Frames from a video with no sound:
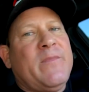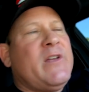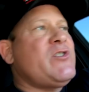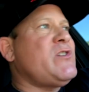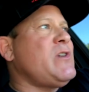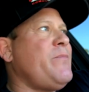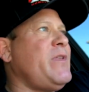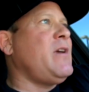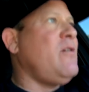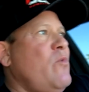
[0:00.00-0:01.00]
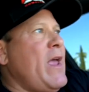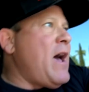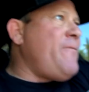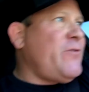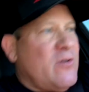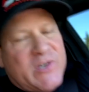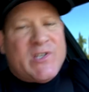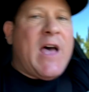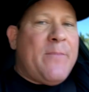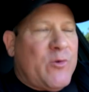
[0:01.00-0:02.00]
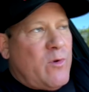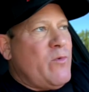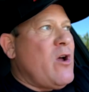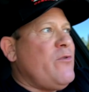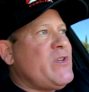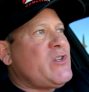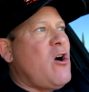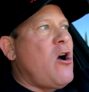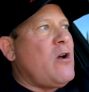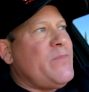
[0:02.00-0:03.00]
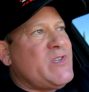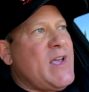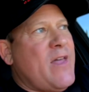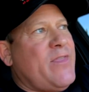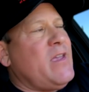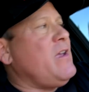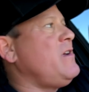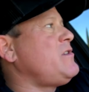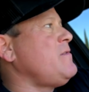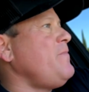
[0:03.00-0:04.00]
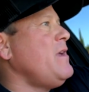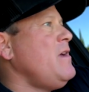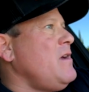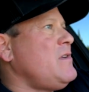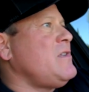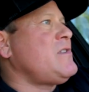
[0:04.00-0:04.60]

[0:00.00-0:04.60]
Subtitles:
That's just something we have to accept when we own this car. The sad thing is that